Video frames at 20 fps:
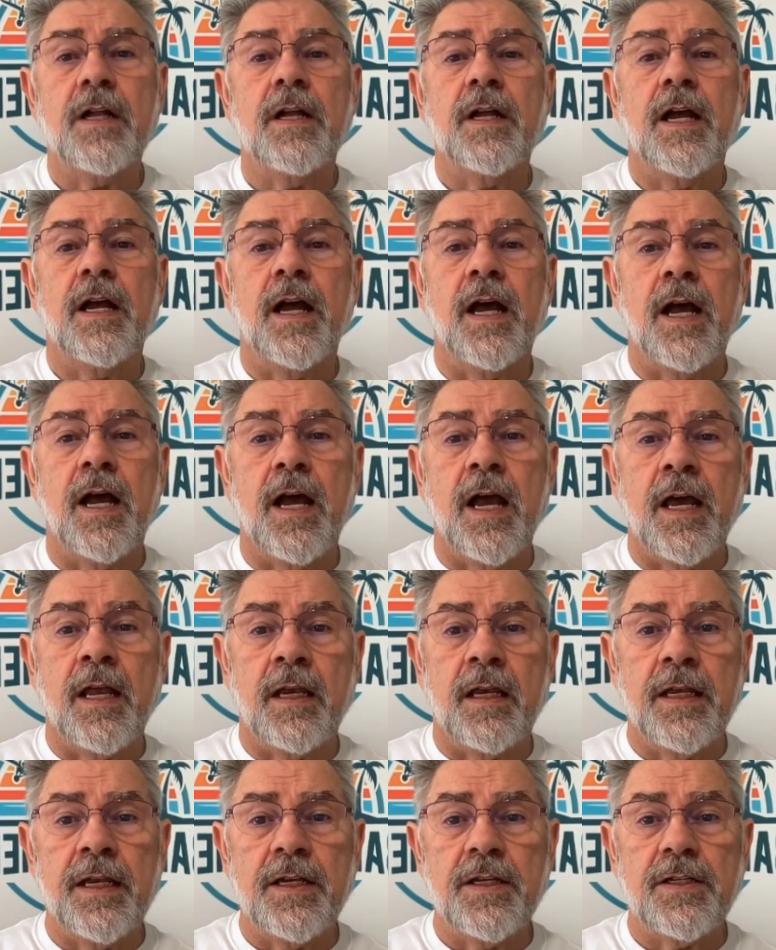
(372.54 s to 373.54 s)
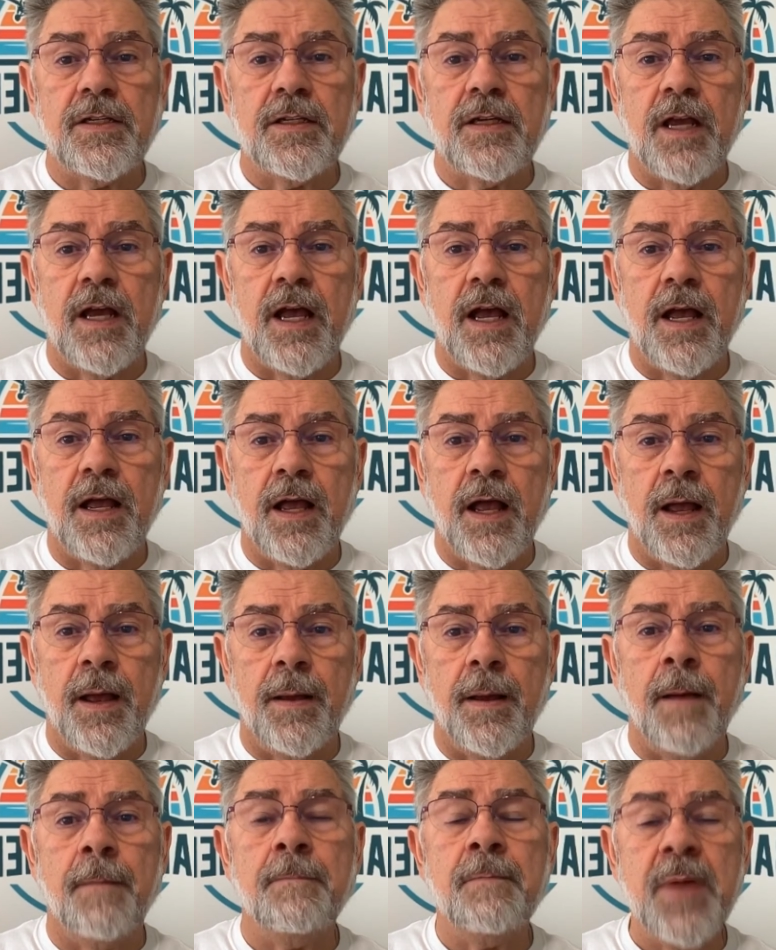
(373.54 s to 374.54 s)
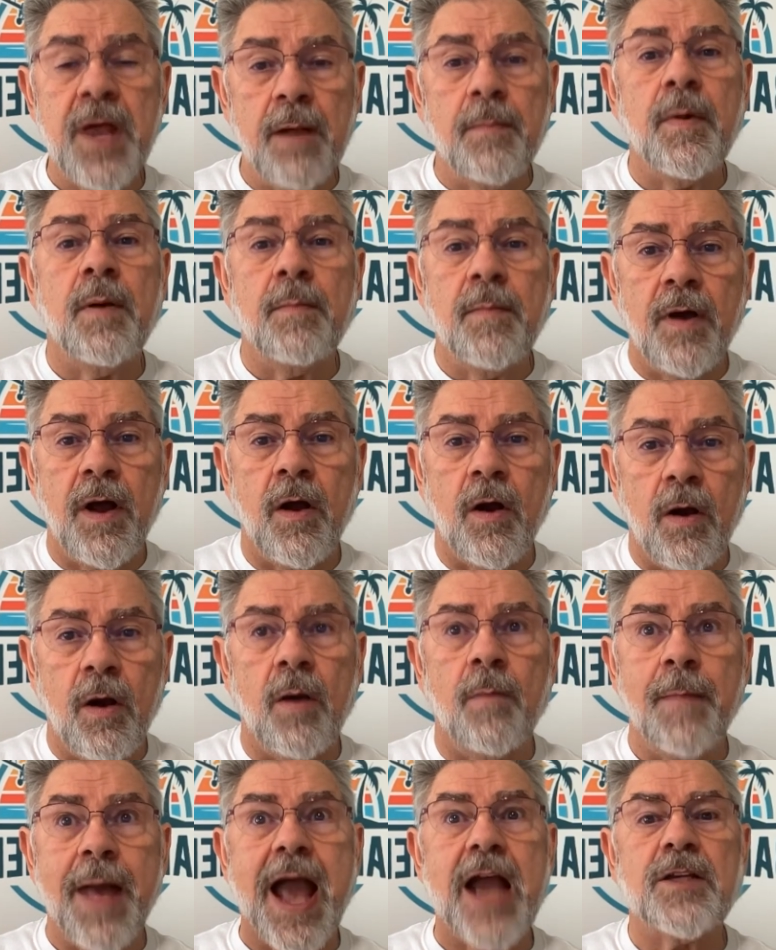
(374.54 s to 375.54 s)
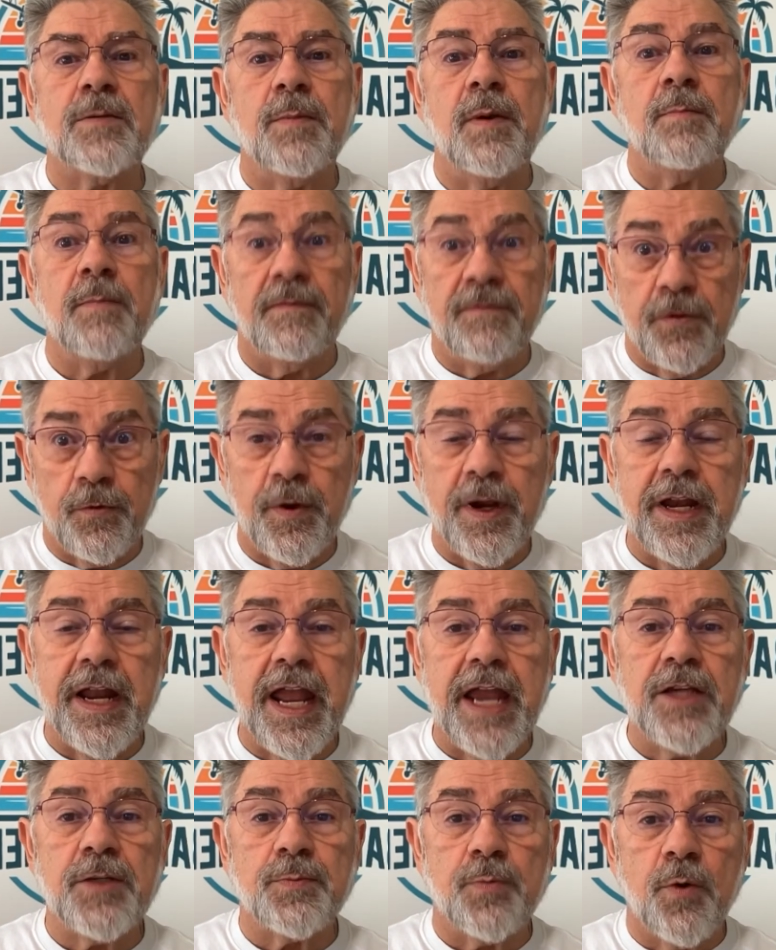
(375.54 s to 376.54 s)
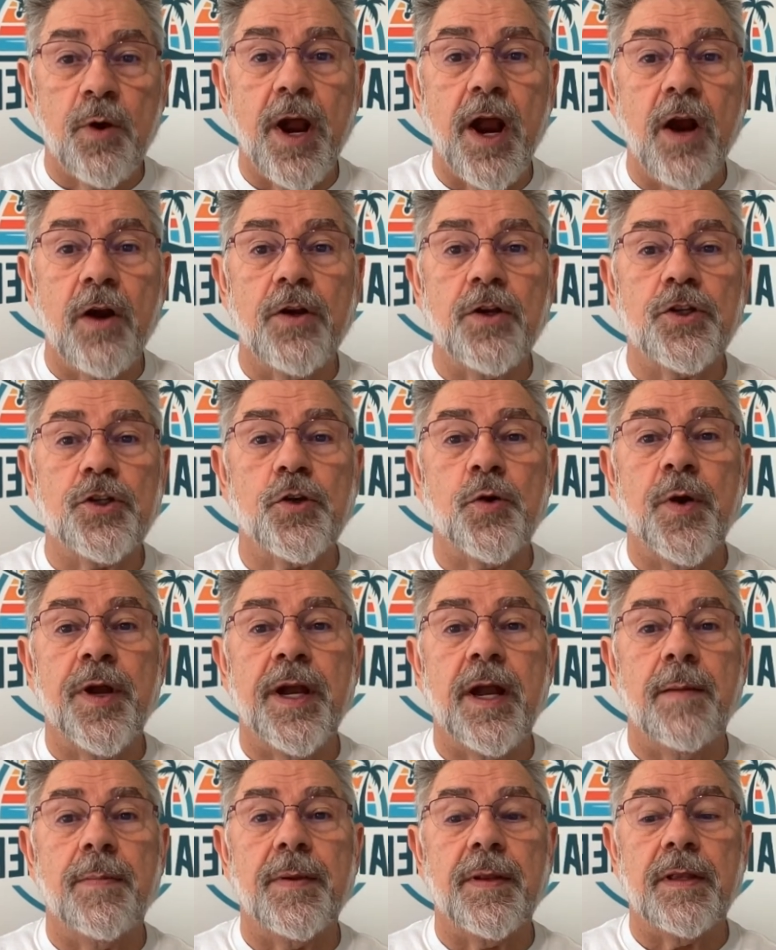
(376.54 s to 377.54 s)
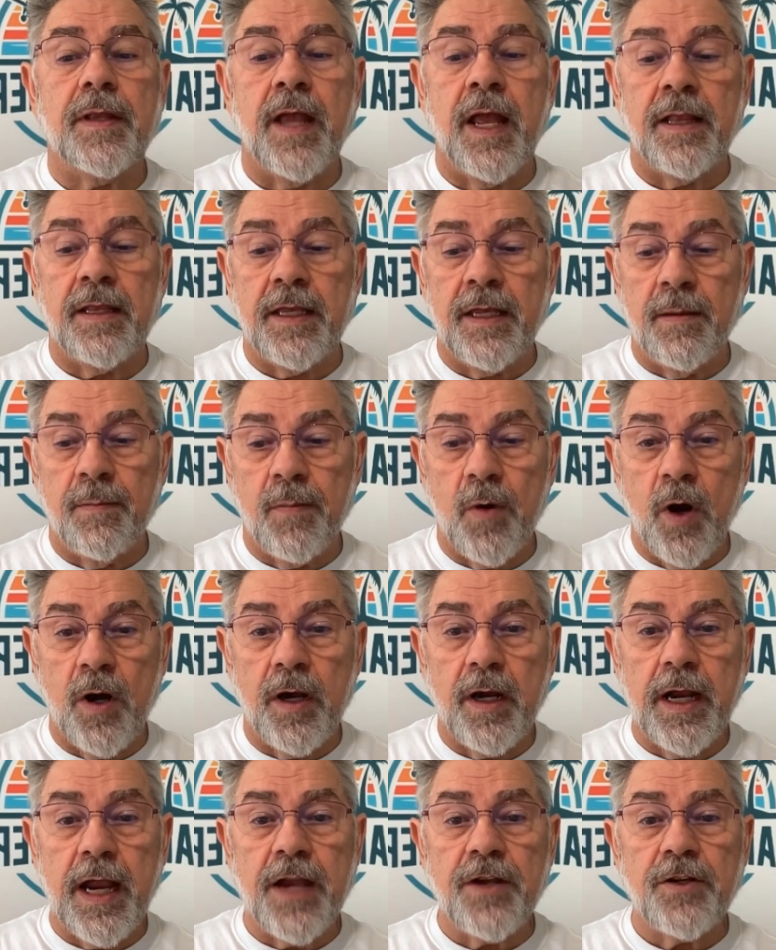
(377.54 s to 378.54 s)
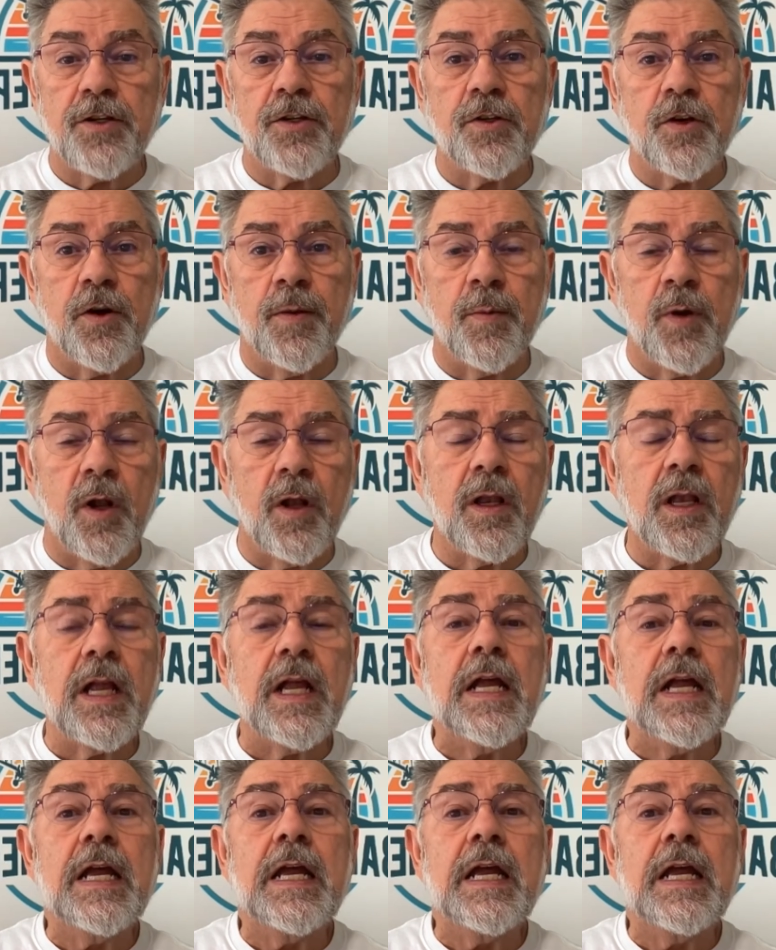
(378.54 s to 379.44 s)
at least a minimum or a maximum of 3 days prior to showing up at the embarkation terminal.